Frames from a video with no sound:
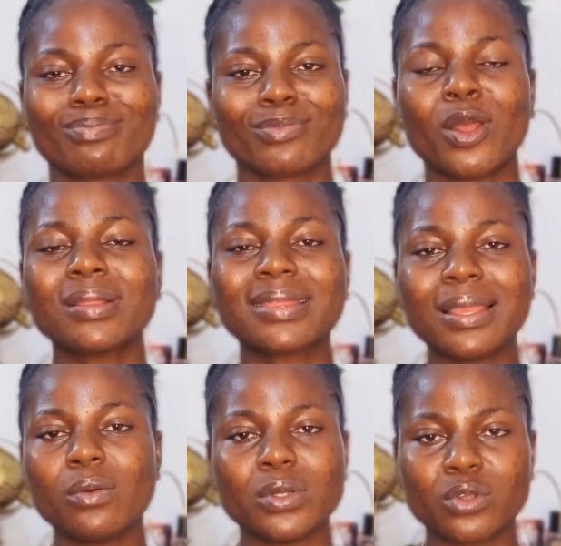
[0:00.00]

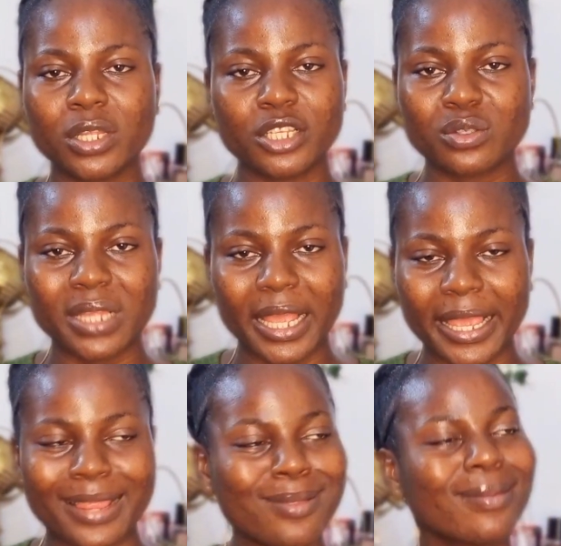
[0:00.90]
nothing was going into that
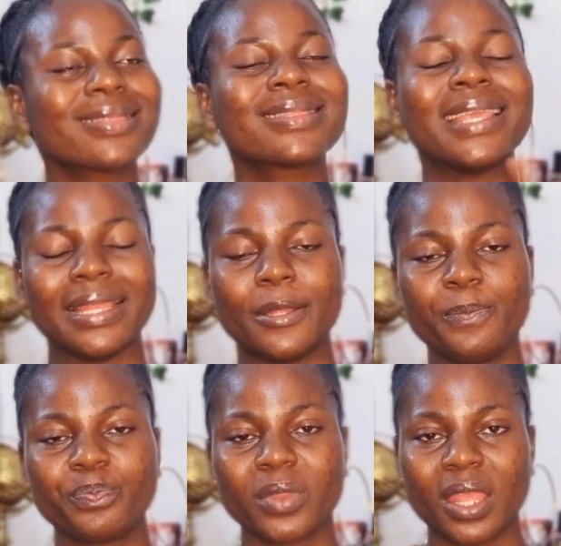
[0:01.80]
hair, nothing,
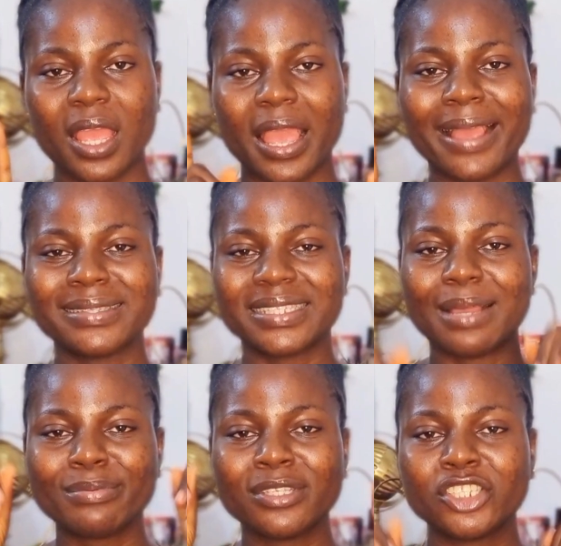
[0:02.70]

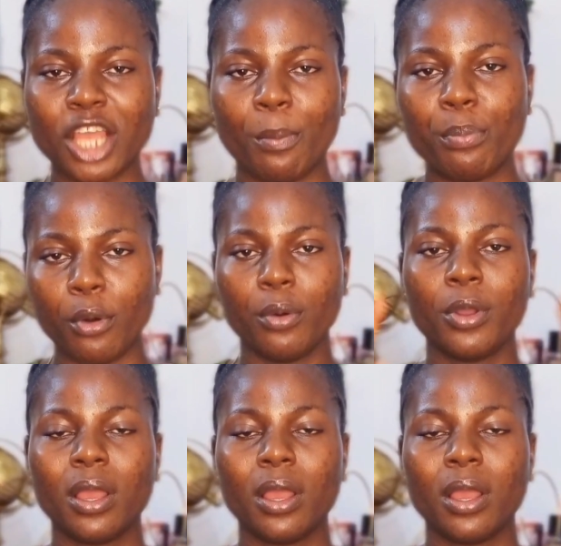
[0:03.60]
except shampoo